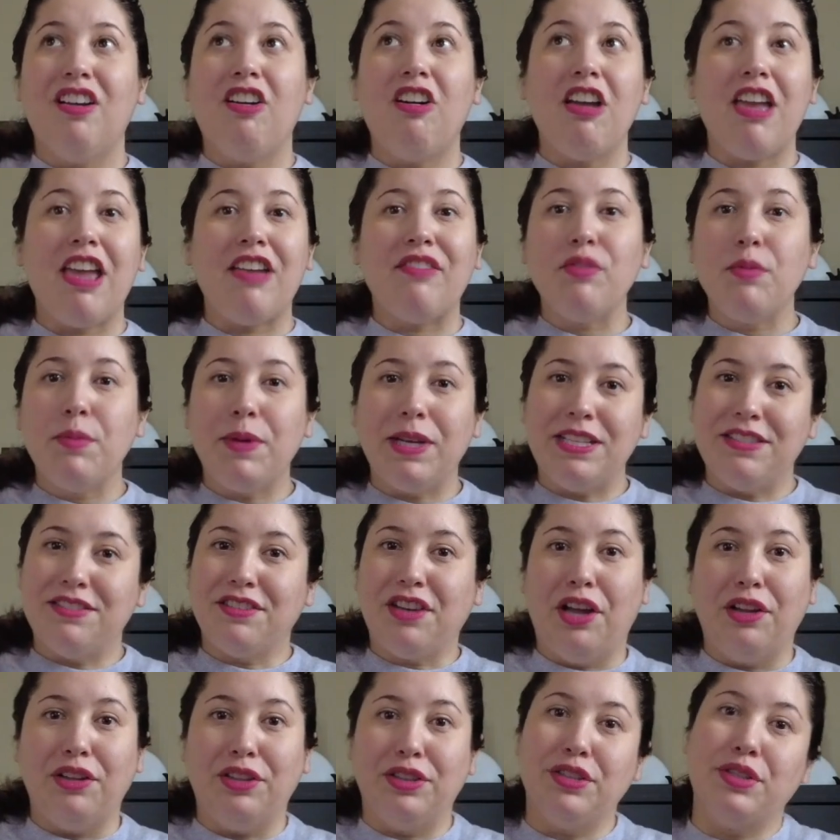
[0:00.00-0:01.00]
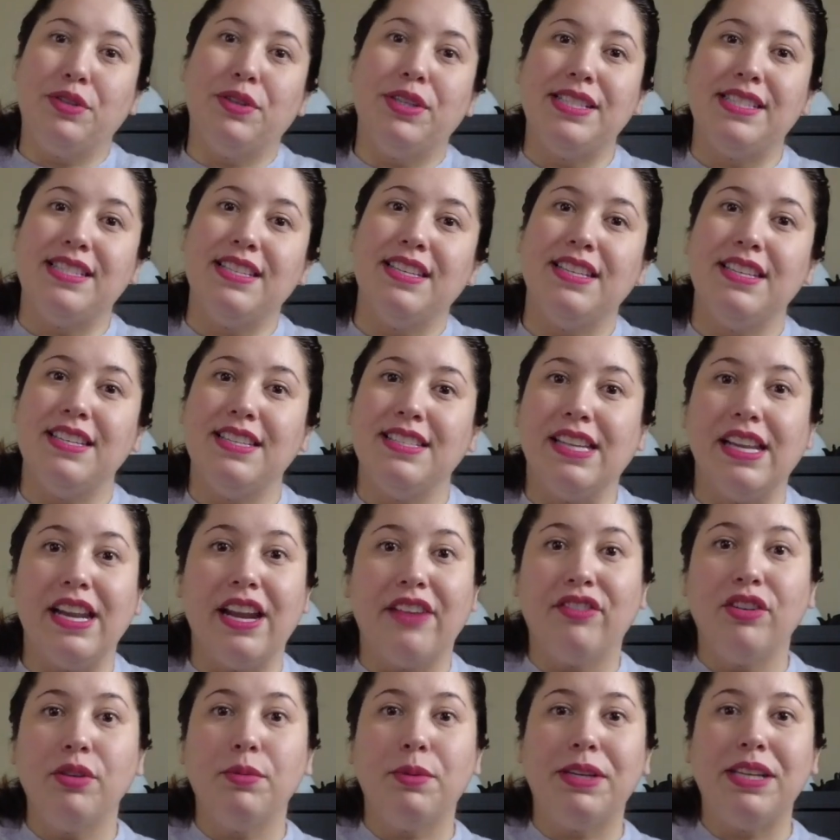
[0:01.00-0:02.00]
everybody's color choices and
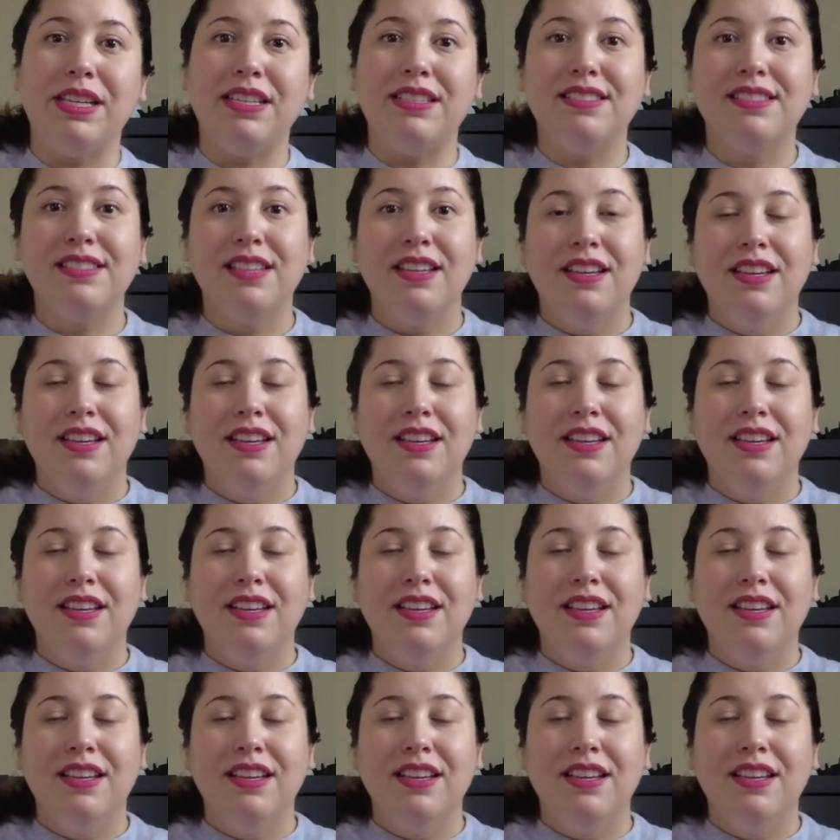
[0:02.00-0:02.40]
everybody's